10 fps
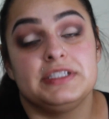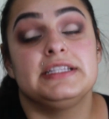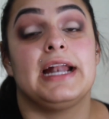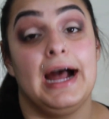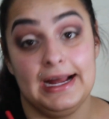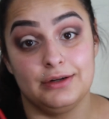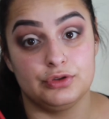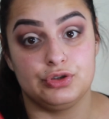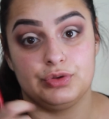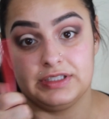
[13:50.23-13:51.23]
reason that I
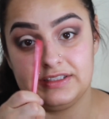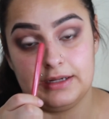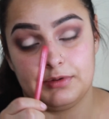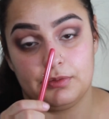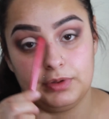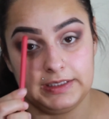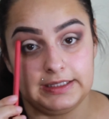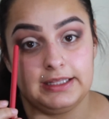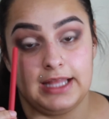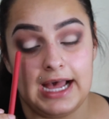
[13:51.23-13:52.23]
don't do this step
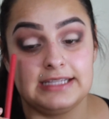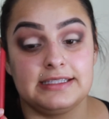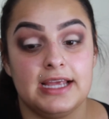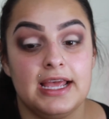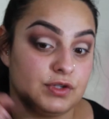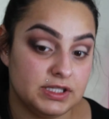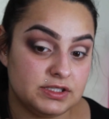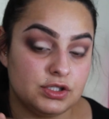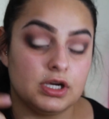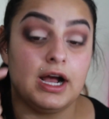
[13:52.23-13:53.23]
completely last, for
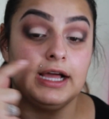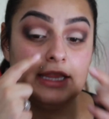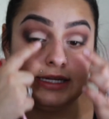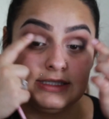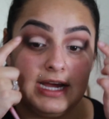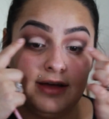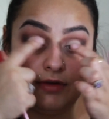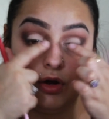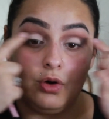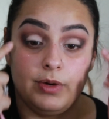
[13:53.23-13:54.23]
this look I like to have
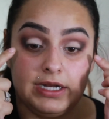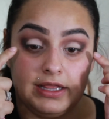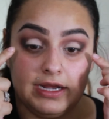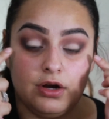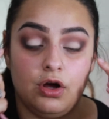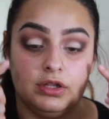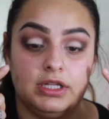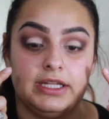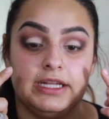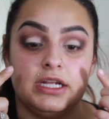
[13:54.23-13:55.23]
it already there on the
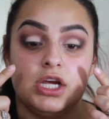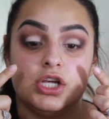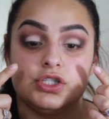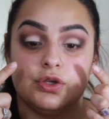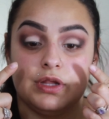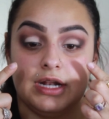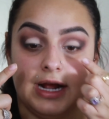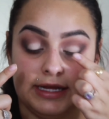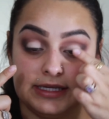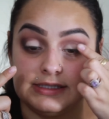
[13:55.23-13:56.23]
lid so that
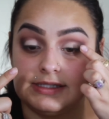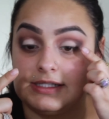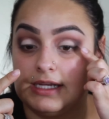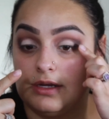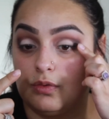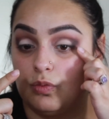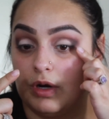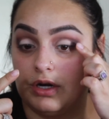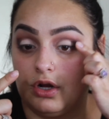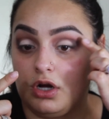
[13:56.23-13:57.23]
I can see
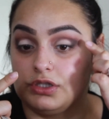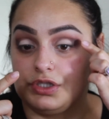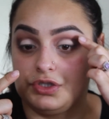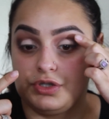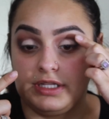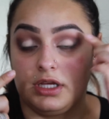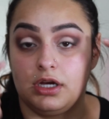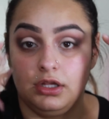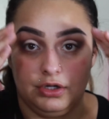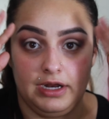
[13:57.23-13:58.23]
where to concentrate the
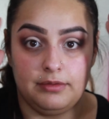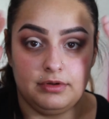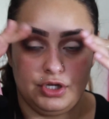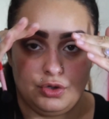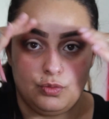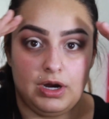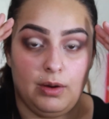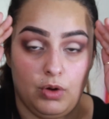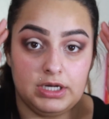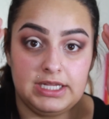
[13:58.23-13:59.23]
color and, you know, where I
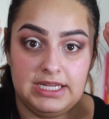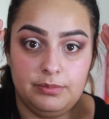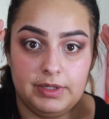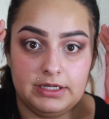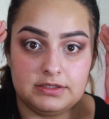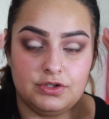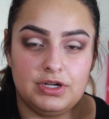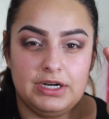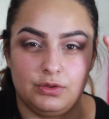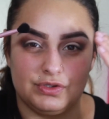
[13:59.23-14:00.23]
want to keep it, so that
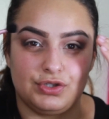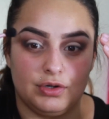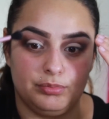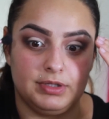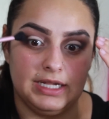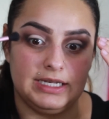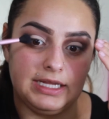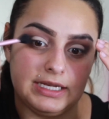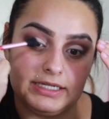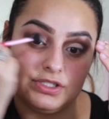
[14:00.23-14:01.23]
I don't start
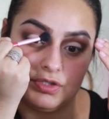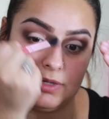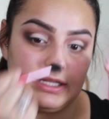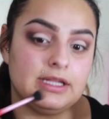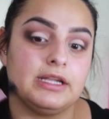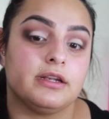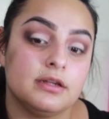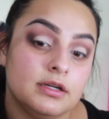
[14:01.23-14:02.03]
blending it into my lid.